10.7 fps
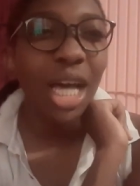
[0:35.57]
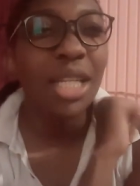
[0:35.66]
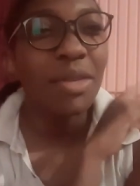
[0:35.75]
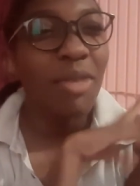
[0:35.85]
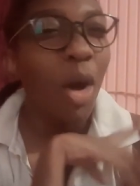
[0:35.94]

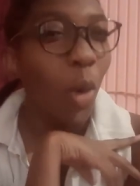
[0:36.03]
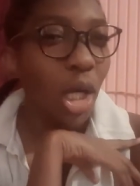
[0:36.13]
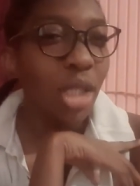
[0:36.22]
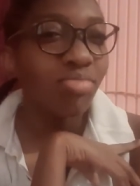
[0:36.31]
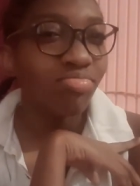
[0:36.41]
i
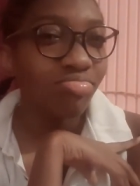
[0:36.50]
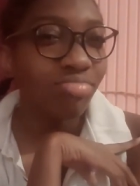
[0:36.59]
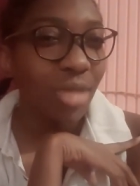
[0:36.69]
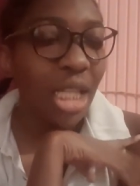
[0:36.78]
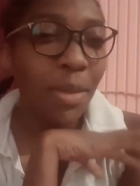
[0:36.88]
devoured
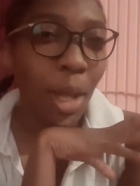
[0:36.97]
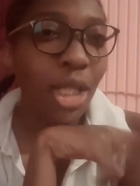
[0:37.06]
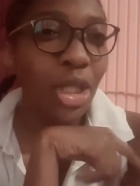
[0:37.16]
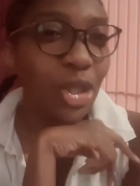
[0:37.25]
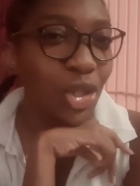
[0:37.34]
i
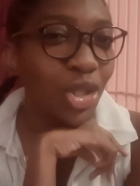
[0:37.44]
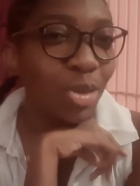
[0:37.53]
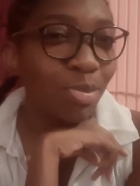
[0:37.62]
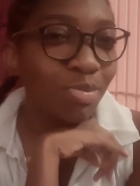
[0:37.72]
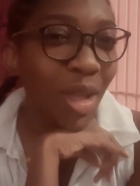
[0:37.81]

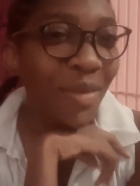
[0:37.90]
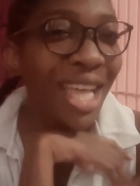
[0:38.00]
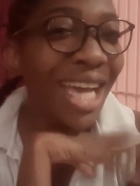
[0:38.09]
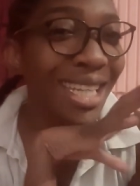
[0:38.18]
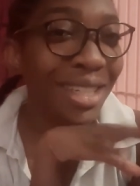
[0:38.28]
demolished I
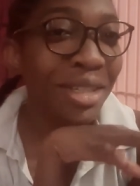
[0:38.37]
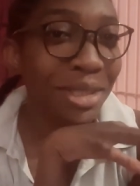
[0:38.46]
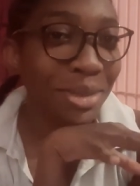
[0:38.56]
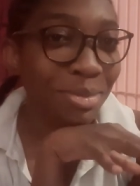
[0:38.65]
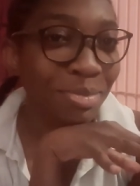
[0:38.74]
feel like I did
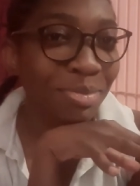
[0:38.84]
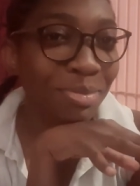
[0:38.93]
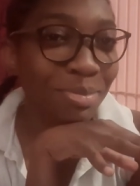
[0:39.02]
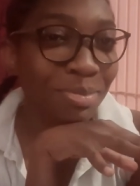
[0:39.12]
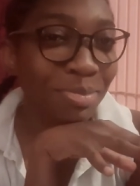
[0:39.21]
good.
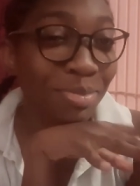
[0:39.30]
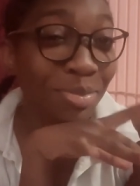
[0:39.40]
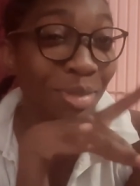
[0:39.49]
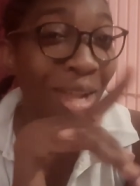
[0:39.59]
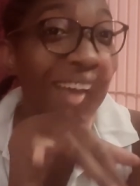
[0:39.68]

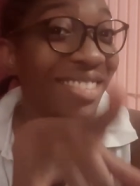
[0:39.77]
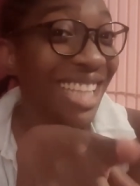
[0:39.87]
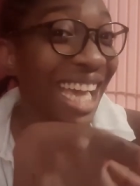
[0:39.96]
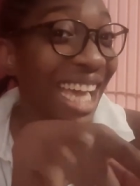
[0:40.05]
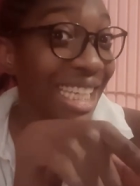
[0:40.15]
I
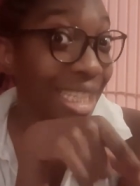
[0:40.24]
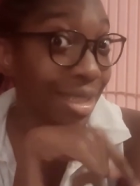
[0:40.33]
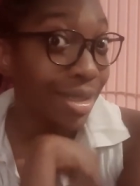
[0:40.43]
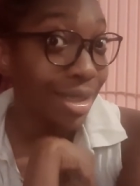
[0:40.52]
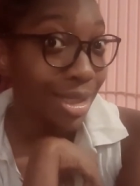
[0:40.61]
feel like I
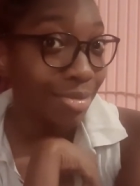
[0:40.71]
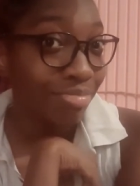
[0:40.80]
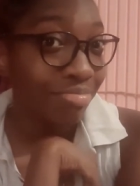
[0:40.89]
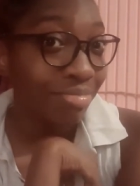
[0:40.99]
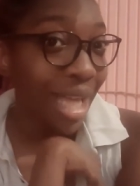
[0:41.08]
did good.
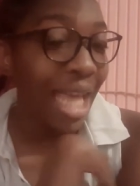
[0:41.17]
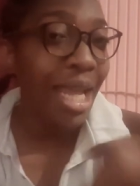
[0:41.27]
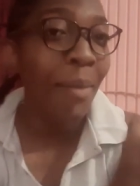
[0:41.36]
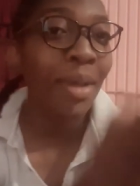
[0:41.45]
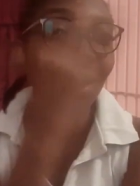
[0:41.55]

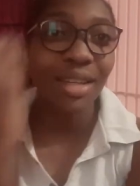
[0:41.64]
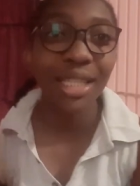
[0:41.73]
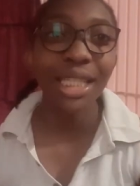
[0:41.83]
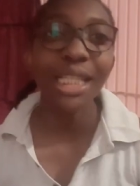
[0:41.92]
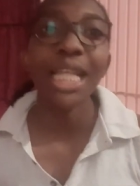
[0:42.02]
And I'm a
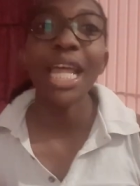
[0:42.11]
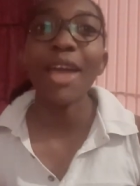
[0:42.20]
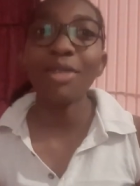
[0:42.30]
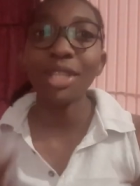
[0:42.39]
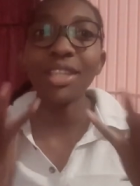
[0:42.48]
lucky girl and
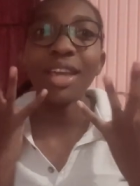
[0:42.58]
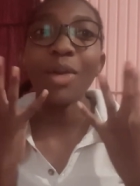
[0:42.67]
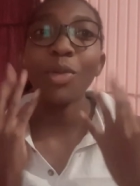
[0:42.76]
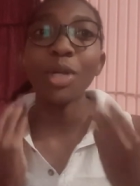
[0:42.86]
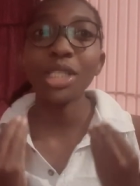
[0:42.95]

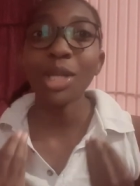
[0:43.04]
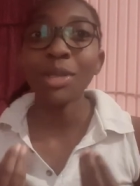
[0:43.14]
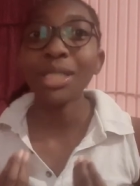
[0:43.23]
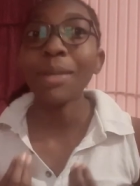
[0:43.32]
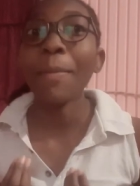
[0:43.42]
everything works
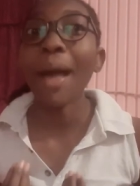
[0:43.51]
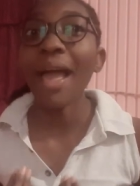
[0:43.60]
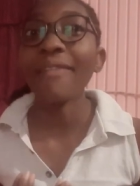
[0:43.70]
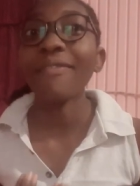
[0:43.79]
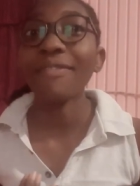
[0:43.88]
out in
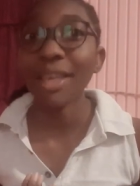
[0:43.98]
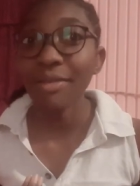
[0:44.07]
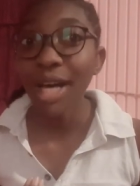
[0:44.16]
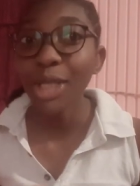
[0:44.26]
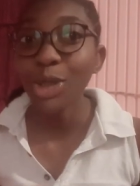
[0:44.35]
my
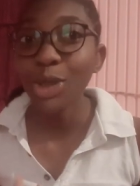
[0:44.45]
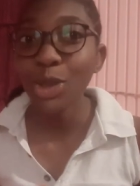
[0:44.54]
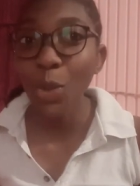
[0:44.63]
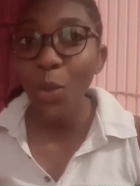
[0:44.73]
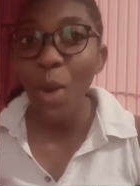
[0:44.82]
favor.
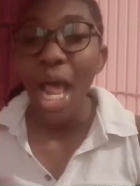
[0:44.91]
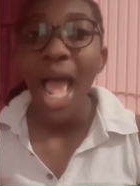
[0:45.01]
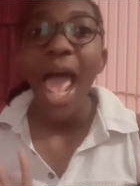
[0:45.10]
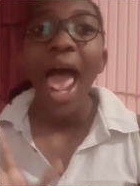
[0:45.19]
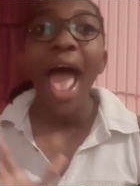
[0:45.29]
So
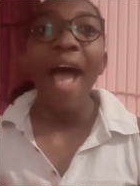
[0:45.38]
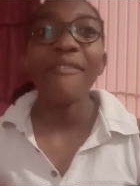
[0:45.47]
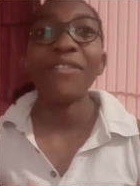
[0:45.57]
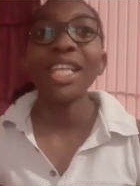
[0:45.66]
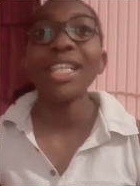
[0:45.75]

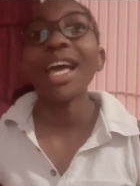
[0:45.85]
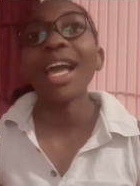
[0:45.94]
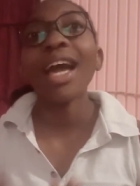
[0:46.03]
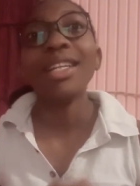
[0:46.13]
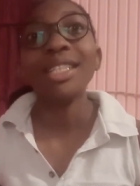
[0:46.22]
I feel
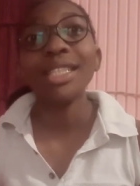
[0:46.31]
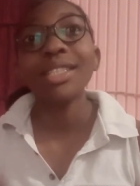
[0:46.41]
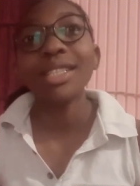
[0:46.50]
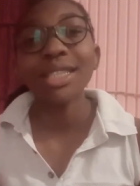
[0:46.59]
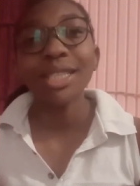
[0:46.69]
like I
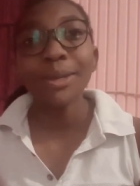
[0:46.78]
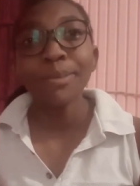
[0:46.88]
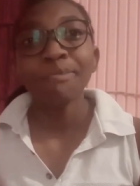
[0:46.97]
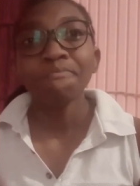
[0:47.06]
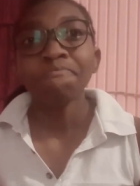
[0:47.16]
did good.